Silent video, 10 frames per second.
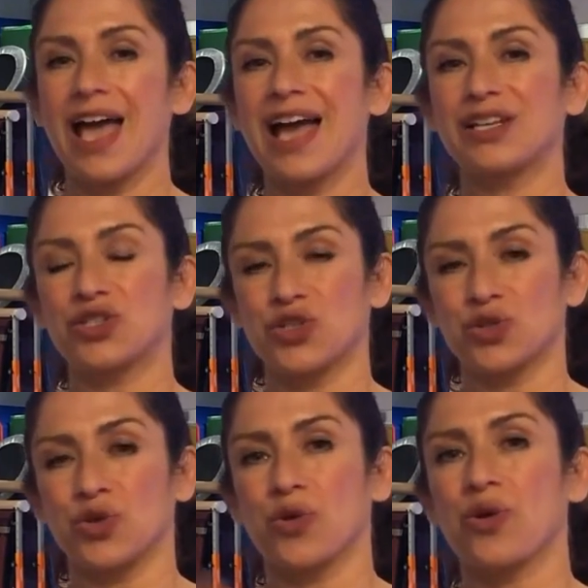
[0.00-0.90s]
and
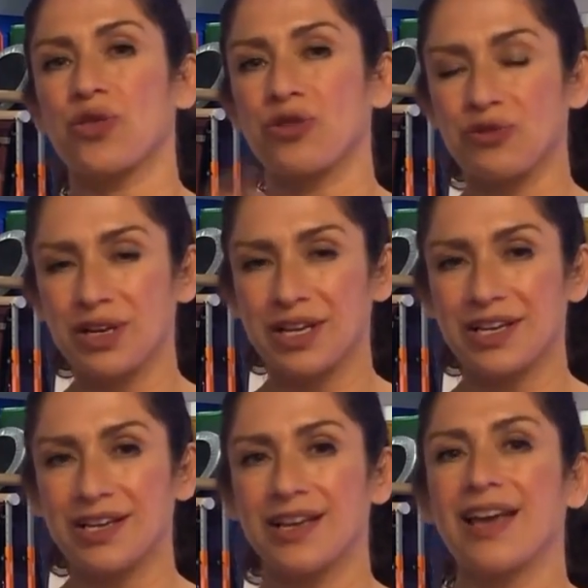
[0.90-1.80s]
2,
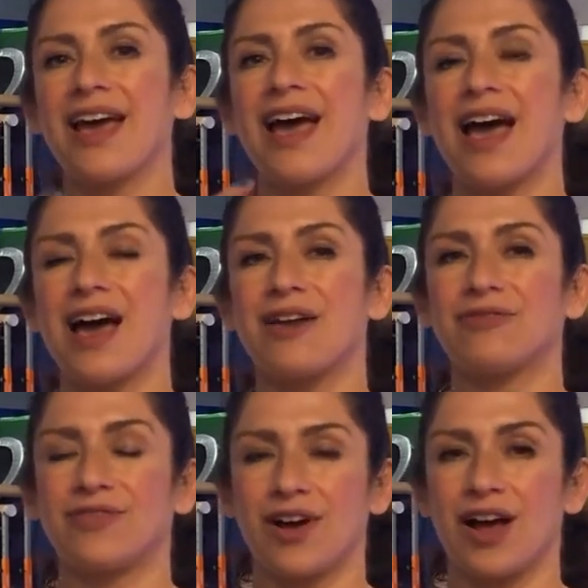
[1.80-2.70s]
3,
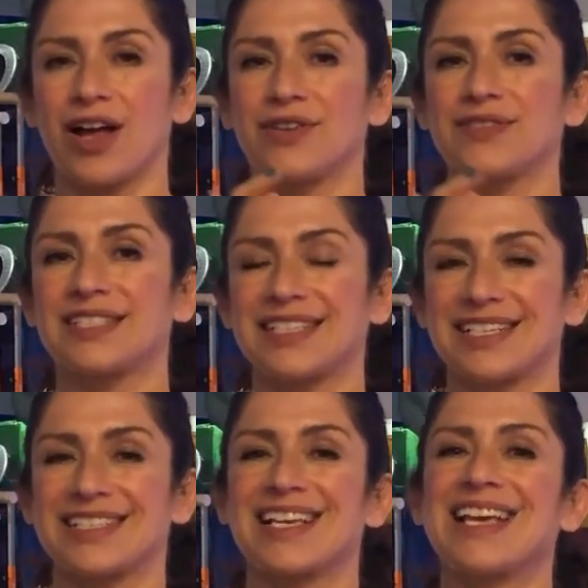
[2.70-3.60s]
and 5,
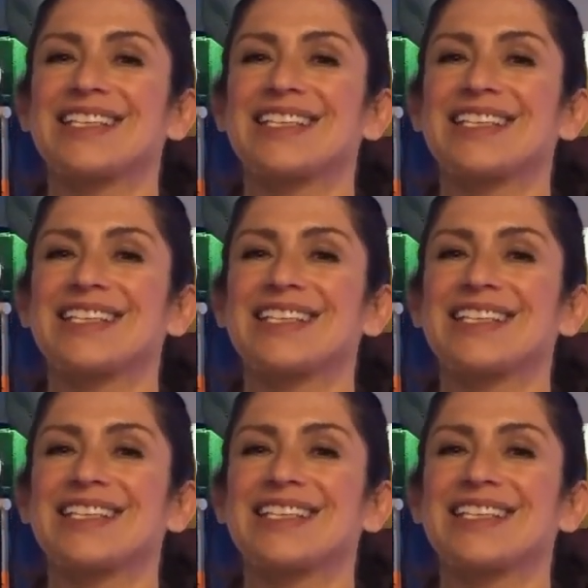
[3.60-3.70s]
6,